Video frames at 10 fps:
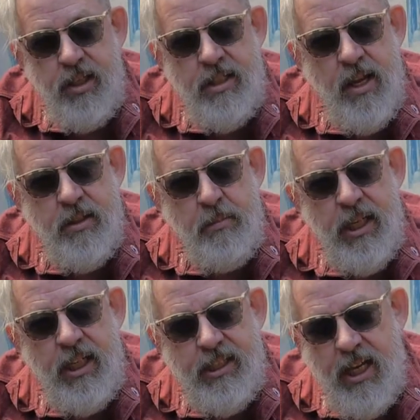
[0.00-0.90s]
down the
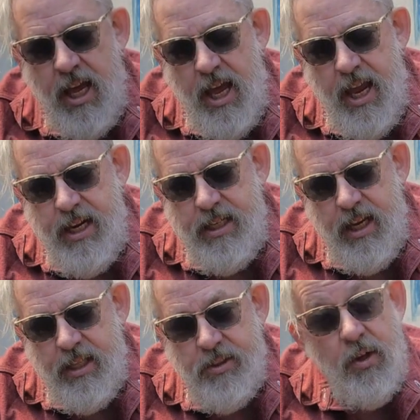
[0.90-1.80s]
middle of the hide,
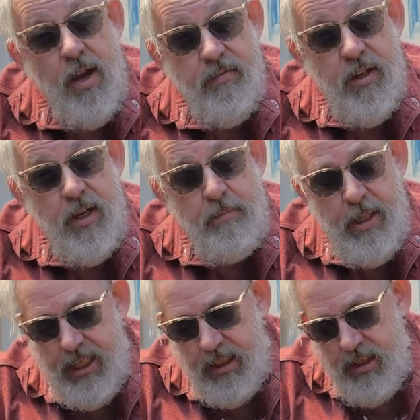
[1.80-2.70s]
and they're not very
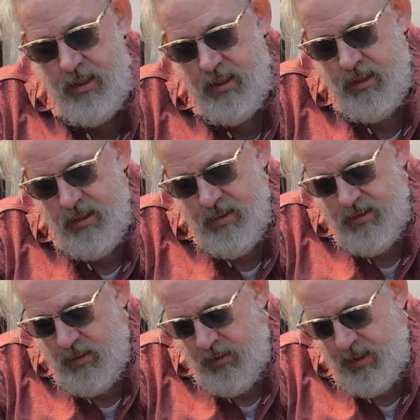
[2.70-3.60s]
big.
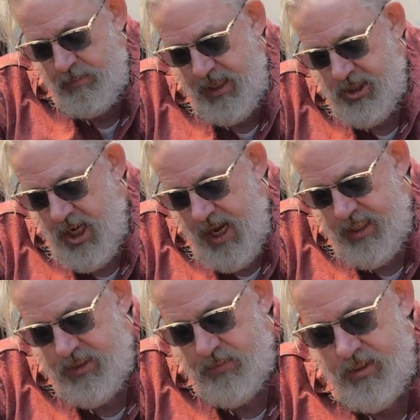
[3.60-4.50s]
So when you make
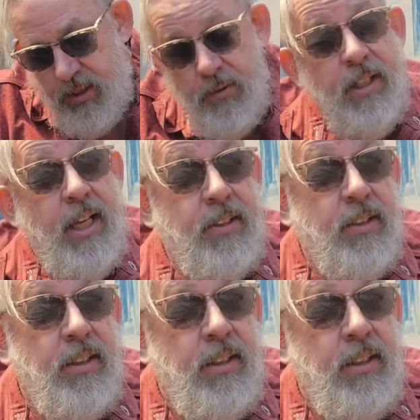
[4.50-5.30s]
jackets with goat leather,